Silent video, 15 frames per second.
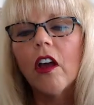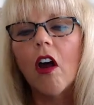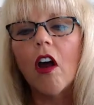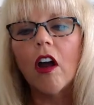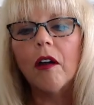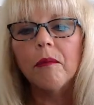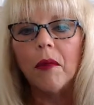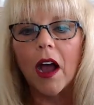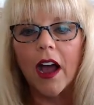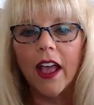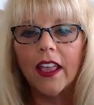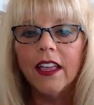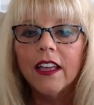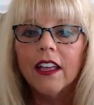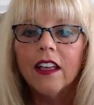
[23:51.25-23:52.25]
are
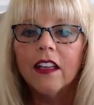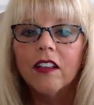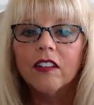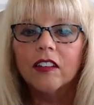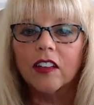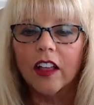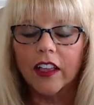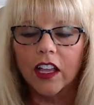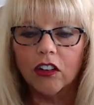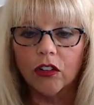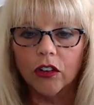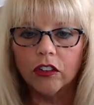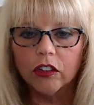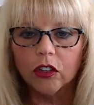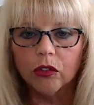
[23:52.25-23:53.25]
my psychic
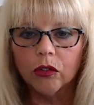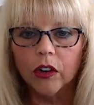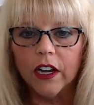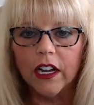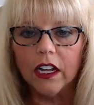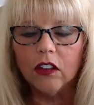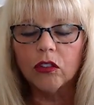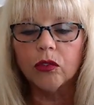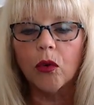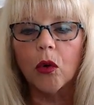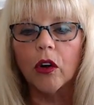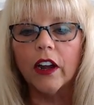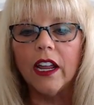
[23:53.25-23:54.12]
crystal readings for